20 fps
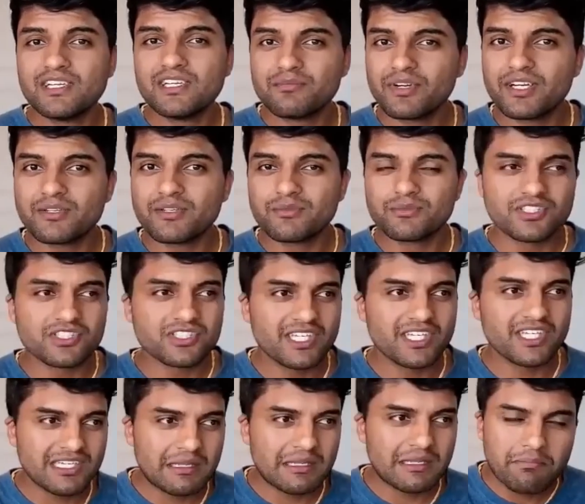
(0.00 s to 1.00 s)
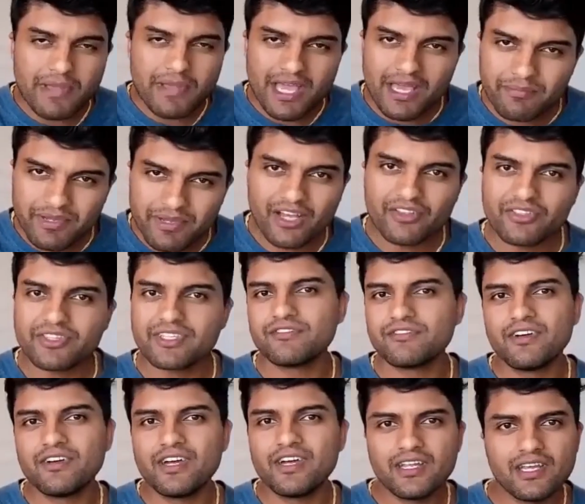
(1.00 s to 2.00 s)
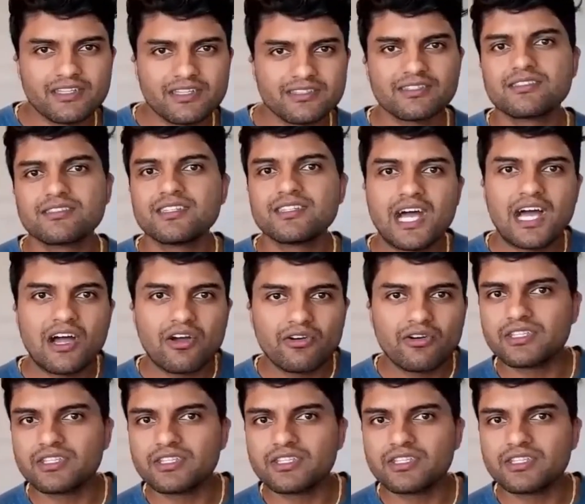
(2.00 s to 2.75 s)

by which they can map out their finances now